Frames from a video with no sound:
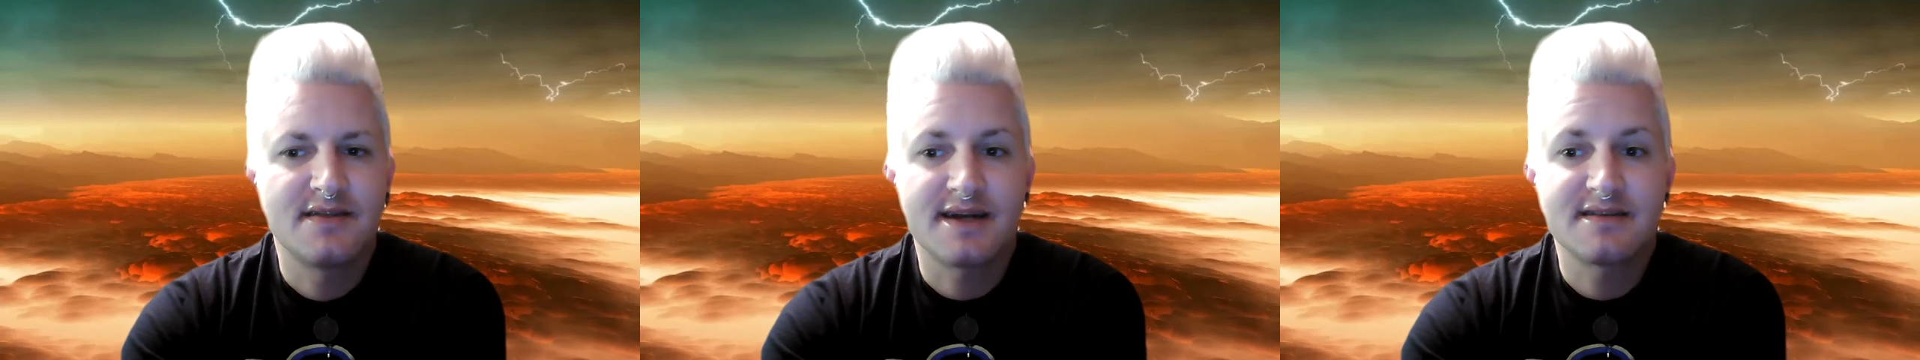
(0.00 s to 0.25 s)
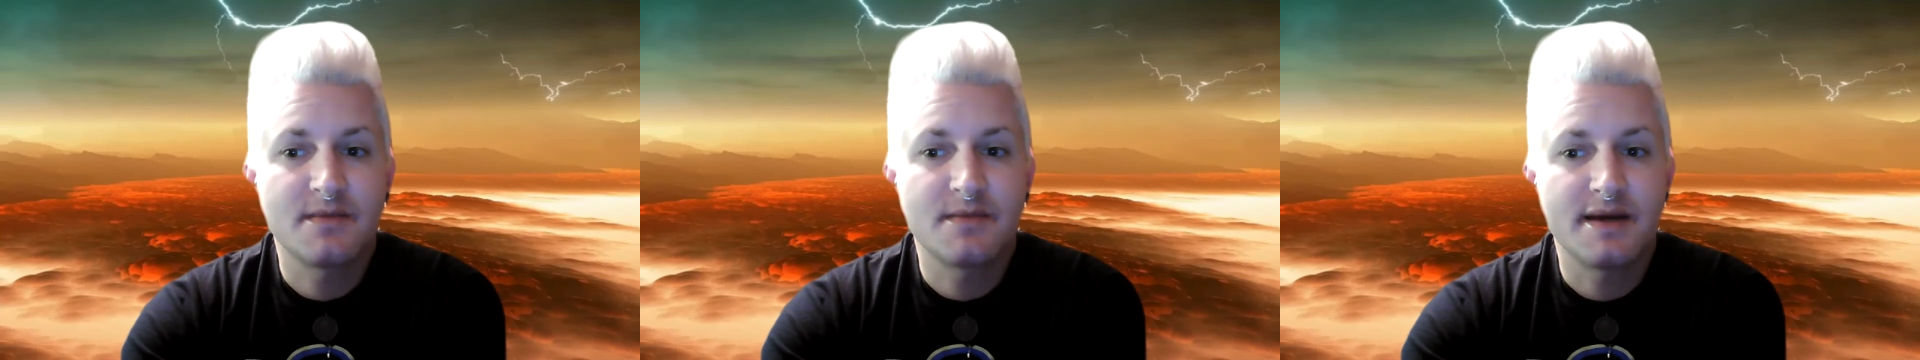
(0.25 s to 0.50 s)

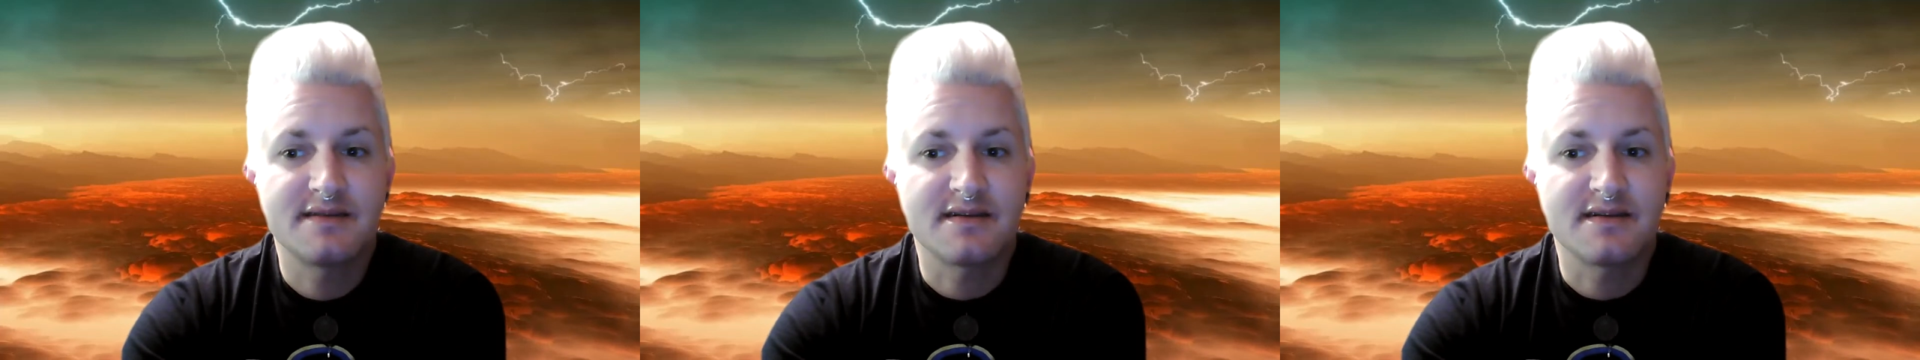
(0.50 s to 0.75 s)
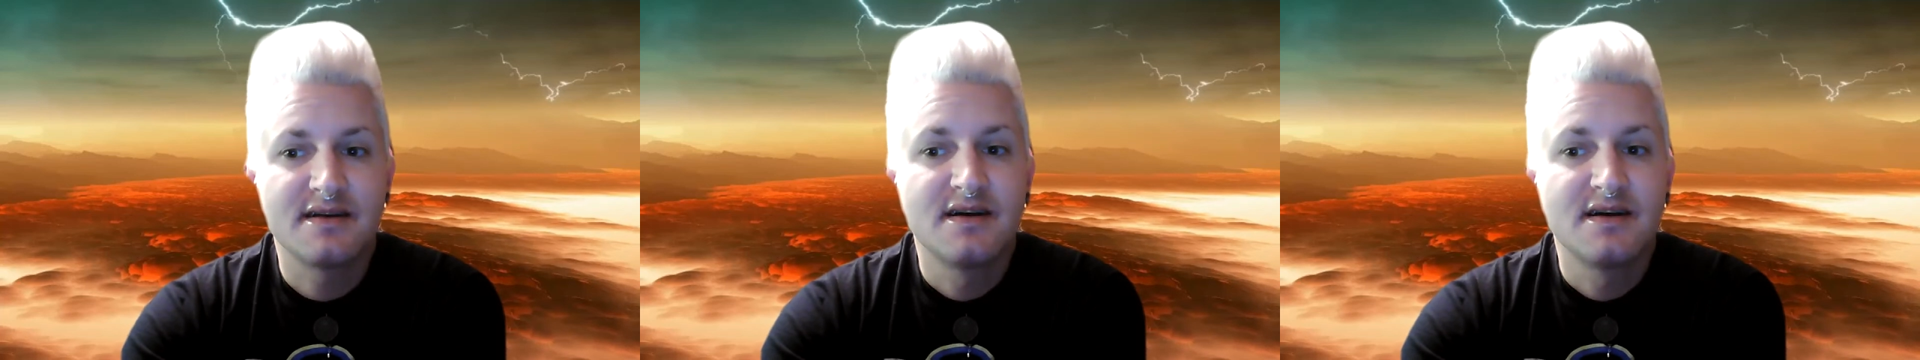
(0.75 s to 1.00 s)
That is
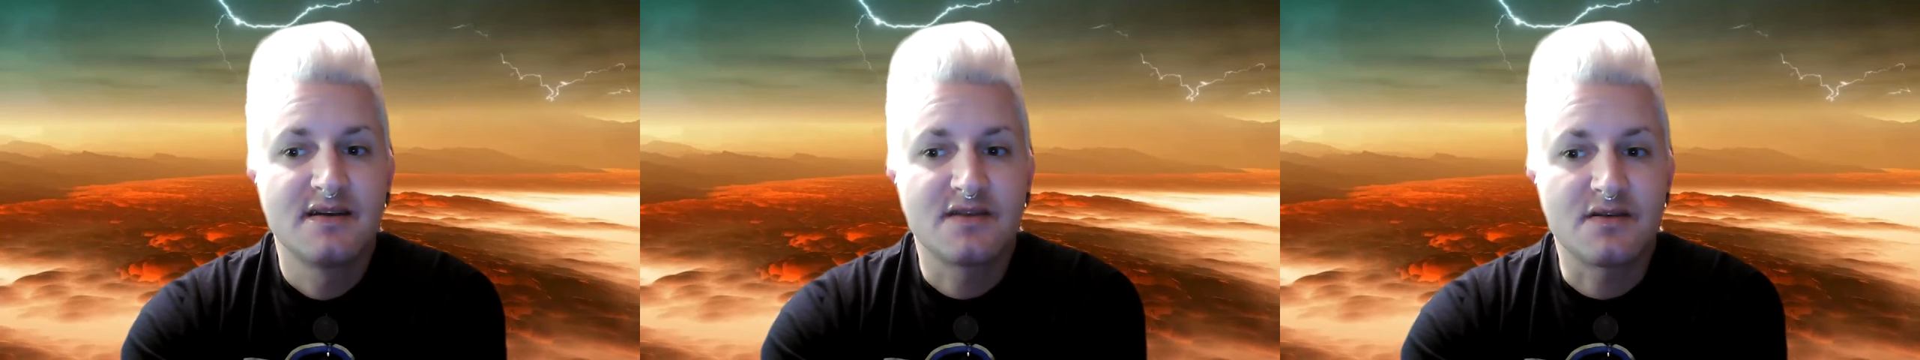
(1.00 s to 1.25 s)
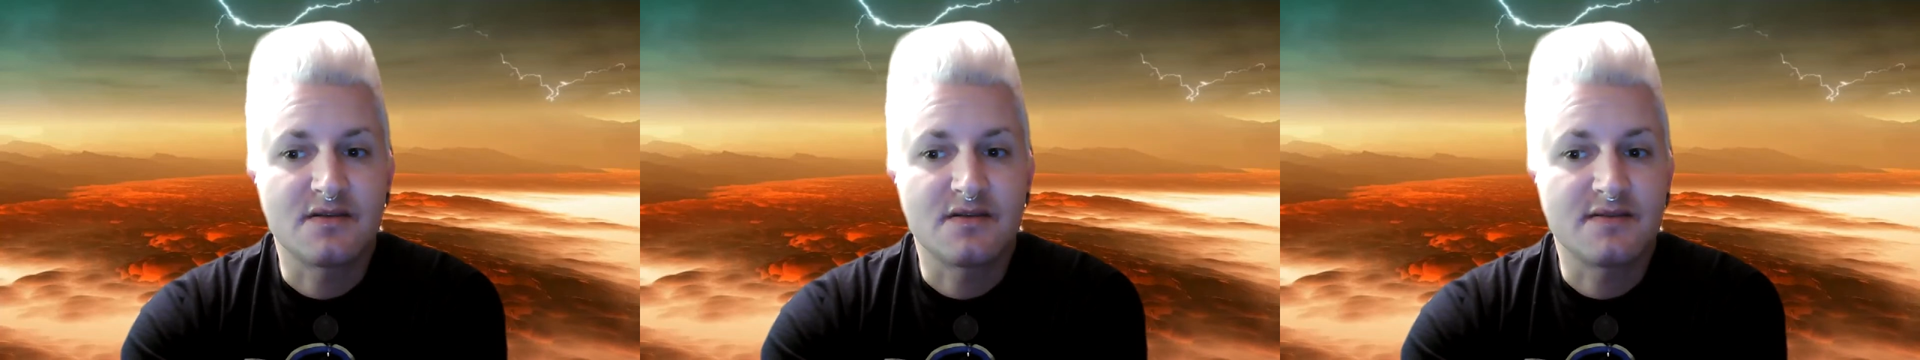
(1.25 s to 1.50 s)
amazing.
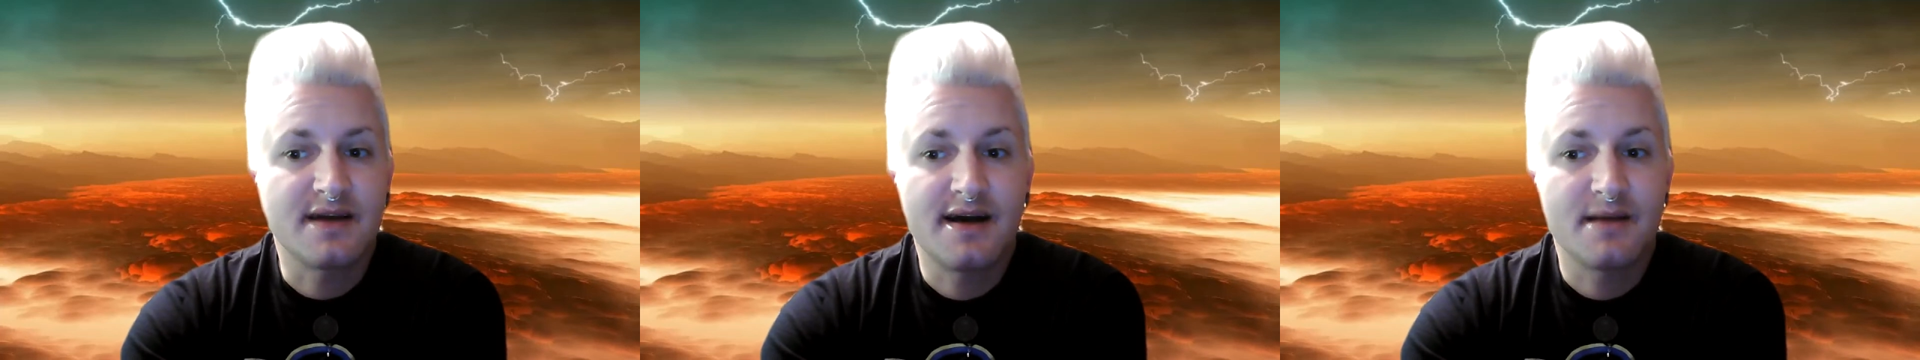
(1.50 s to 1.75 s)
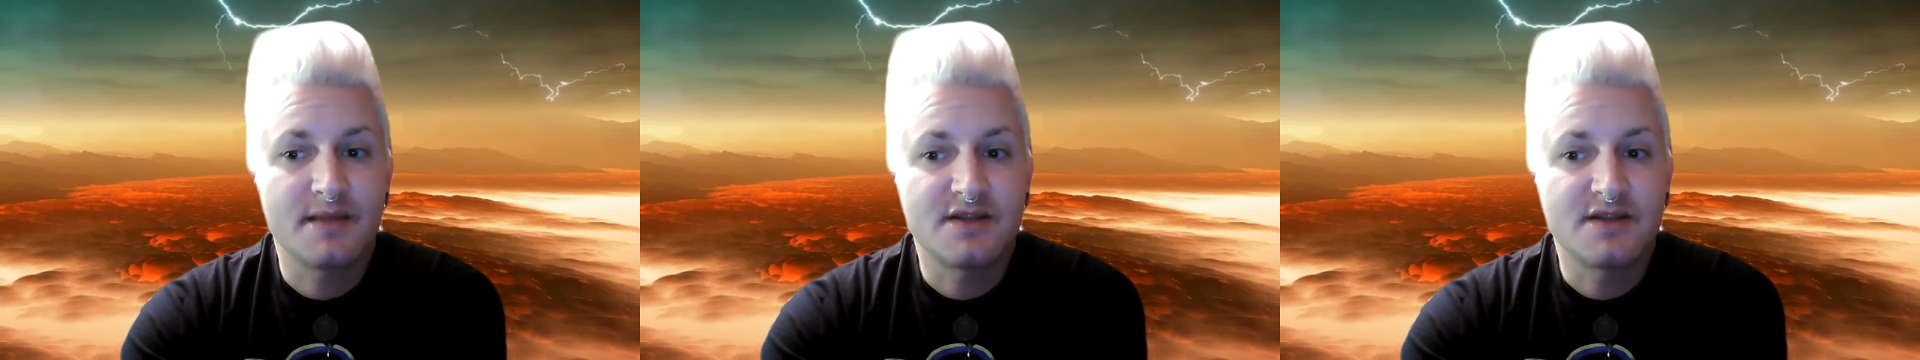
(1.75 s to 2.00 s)
So yeah,
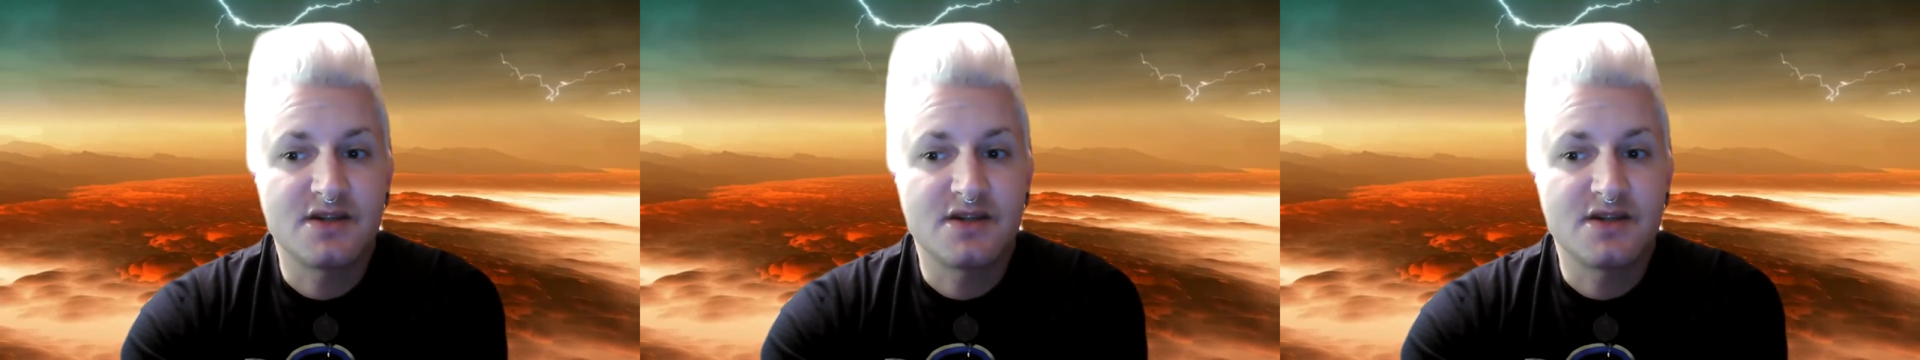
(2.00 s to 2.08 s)
I mean,